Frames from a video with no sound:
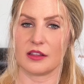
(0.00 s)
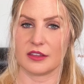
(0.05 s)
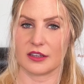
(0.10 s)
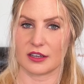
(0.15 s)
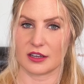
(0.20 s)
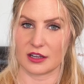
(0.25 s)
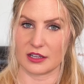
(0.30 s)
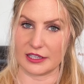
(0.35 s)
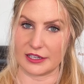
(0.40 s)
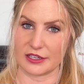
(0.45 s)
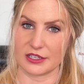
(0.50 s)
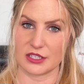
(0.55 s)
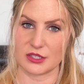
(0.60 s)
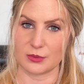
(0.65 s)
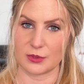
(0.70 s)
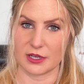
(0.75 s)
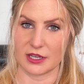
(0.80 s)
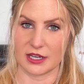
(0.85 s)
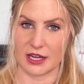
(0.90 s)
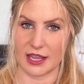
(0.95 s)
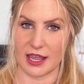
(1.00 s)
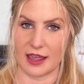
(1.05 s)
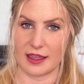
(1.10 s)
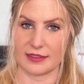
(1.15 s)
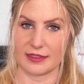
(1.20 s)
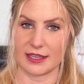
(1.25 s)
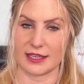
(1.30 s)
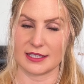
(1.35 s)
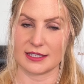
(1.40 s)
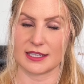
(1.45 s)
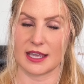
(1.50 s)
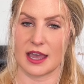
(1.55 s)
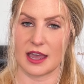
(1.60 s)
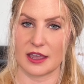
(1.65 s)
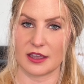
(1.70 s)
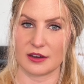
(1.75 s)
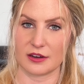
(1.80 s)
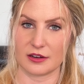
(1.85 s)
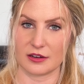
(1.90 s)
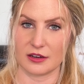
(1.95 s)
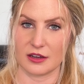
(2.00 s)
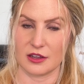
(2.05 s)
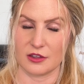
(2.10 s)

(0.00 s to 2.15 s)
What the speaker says: the colors we're going to get the entire